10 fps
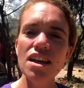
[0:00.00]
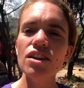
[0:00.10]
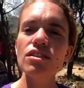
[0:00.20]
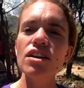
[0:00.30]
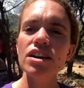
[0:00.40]

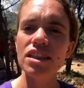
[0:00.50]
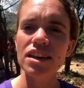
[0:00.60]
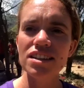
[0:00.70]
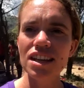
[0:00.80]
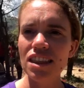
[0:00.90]
they're learning
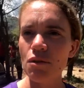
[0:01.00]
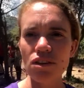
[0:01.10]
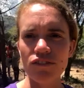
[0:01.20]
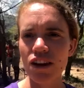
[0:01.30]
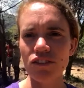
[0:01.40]
things that they would
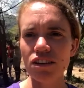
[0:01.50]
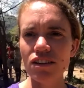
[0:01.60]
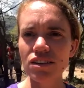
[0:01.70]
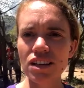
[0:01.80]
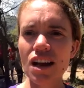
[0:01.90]
have never
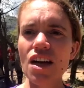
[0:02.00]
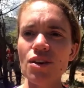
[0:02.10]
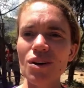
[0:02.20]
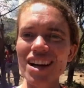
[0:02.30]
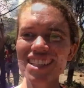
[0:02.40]
learned
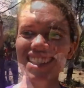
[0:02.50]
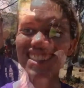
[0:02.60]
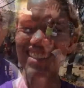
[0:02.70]
otherwise.